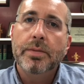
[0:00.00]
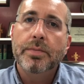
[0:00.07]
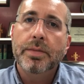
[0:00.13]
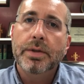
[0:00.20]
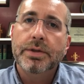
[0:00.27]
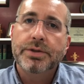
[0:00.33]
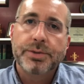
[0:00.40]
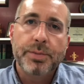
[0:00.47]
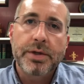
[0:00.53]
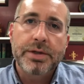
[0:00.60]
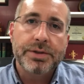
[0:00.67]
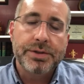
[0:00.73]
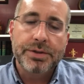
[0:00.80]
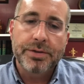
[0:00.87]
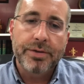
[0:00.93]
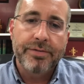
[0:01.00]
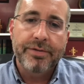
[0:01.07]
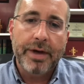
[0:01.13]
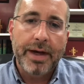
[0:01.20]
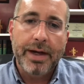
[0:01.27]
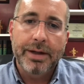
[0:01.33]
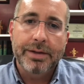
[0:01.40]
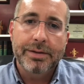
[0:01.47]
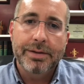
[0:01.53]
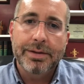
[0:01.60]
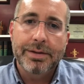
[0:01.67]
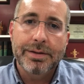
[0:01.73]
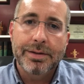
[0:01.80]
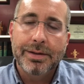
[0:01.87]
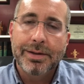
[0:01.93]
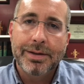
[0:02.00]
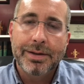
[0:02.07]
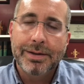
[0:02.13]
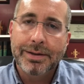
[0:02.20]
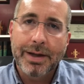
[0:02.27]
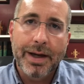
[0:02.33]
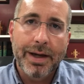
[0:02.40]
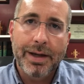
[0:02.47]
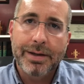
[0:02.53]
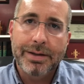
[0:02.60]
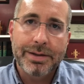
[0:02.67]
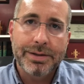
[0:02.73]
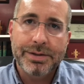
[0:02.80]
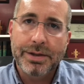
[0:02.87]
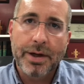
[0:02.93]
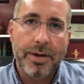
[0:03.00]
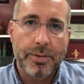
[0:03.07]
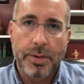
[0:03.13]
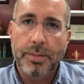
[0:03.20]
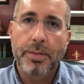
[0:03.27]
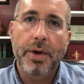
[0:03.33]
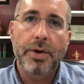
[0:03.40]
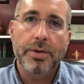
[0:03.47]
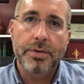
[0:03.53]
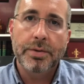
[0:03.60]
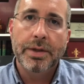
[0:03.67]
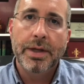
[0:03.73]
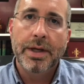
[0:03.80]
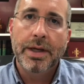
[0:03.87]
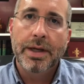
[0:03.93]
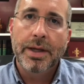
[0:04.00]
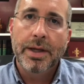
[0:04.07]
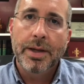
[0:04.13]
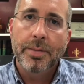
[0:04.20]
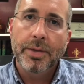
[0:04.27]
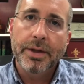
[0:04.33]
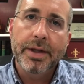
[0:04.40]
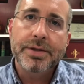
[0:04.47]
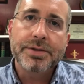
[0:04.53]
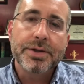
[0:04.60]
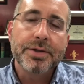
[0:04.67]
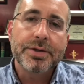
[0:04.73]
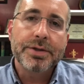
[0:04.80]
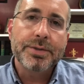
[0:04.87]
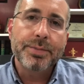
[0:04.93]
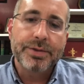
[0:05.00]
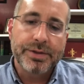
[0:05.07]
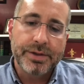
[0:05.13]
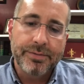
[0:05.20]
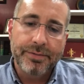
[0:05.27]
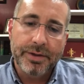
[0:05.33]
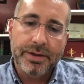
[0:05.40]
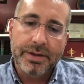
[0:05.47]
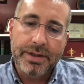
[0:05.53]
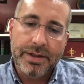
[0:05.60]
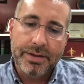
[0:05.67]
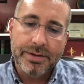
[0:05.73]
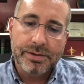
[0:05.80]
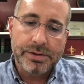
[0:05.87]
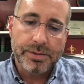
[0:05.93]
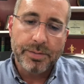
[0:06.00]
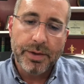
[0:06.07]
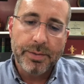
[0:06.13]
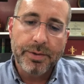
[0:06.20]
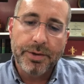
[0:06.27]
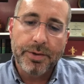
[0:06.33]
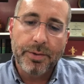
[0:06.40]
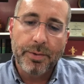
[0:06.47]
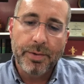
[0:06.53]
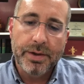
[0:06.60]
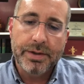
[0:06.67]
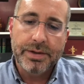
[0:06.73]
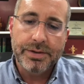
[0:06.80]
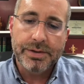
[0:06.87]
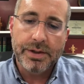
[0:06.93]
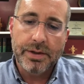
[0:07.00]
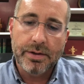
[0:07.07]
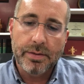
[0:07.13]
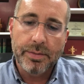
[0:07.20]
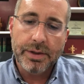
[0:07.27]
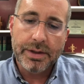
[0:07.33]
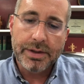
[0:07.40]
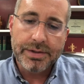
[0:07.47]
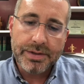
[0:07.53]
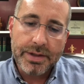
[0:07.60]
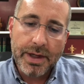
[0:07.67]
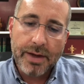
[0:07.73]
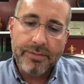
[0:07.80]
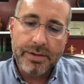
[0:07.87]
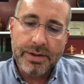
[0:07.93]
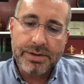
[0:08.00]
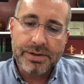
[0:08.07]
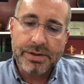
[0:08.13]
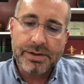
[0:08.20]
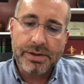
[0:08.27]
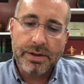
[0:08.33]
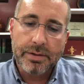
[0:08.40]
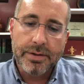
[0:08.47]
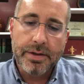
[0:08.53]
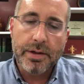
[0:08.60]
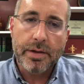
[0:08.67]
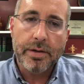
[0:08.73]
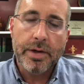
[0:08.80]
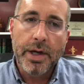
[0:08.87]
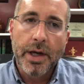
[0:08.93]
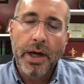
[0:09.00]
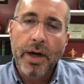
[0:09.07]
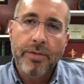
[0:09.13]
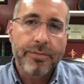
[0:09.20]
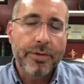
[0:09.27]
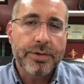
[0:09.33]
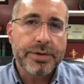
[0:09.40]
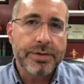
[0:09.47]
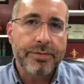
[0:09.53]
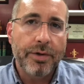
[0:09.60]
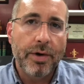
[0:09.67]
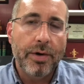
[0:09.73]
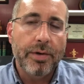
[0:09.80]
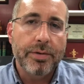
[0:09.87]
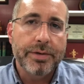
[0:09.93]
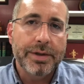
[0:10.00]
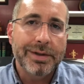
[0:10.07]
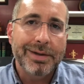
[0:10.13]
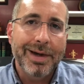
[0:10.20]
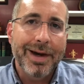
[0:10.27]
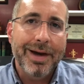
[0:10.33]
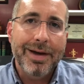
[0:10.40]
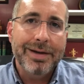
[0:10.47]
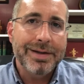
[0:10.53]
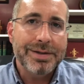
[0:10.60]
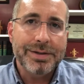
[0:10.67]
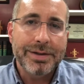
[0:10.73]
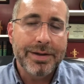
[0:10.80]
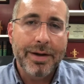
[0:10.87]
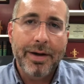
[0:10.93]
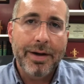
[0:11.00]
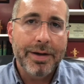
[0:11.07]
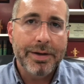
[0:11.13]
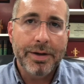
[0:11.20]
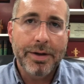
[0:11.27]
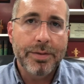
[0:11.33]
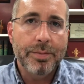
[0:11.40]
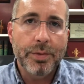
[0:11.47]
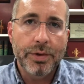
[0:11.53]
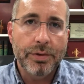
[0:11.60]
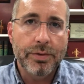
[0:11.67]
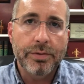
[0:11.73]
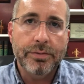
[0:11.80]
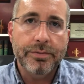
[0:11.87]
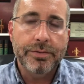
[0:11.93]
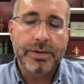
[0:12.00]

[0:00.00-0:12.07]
speaks to the fact that God is not remote. But let's look specifically at this biblical witness here, because the evidence is clear. First of all, that God is not unmoved,